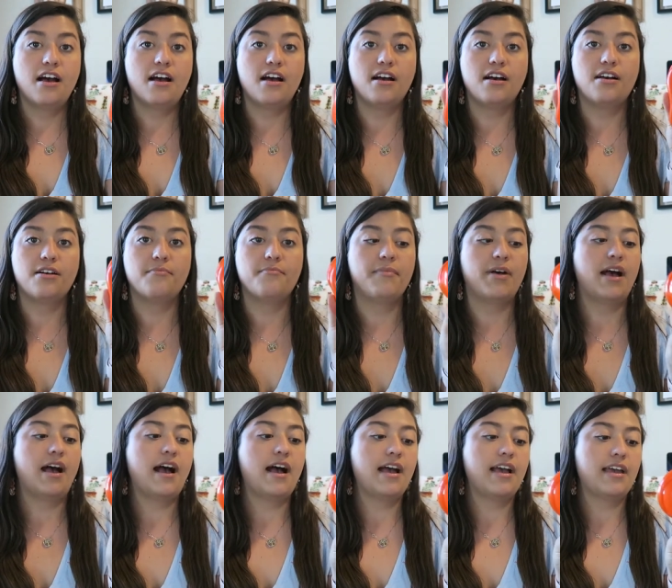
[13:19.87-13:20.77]
Um,
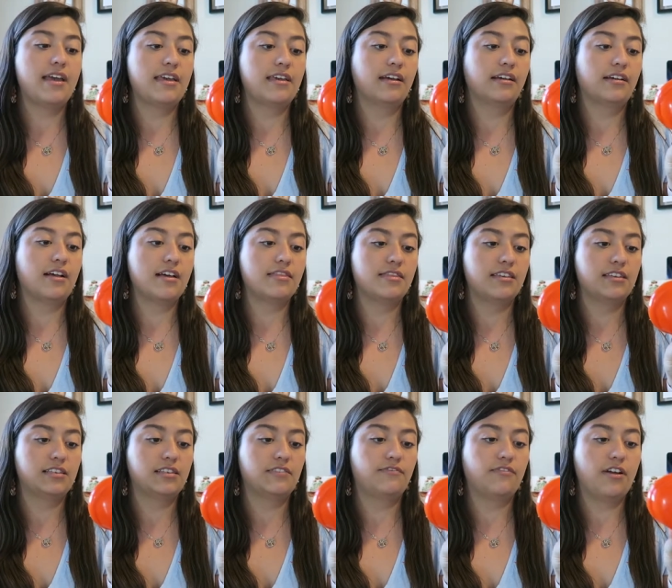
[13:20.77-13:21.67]
I got
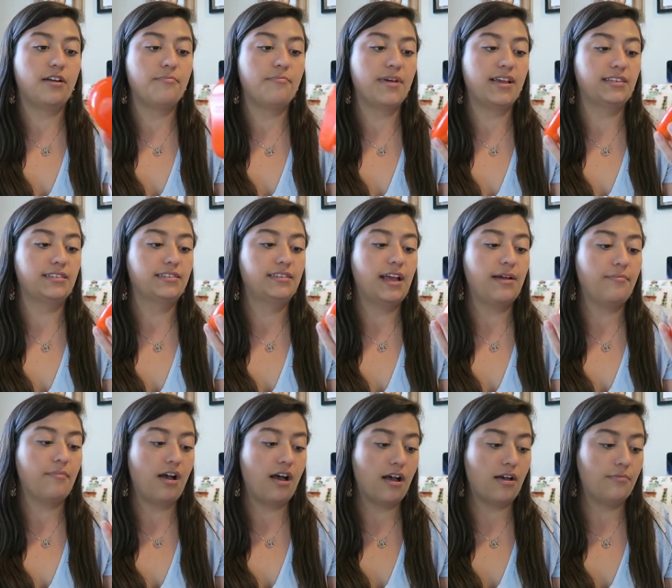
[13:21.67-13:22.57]
this from my
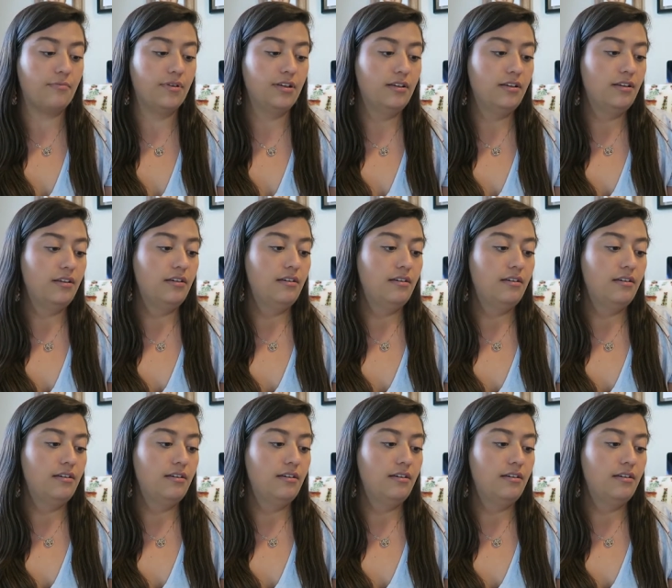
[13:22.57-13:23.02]
stepmom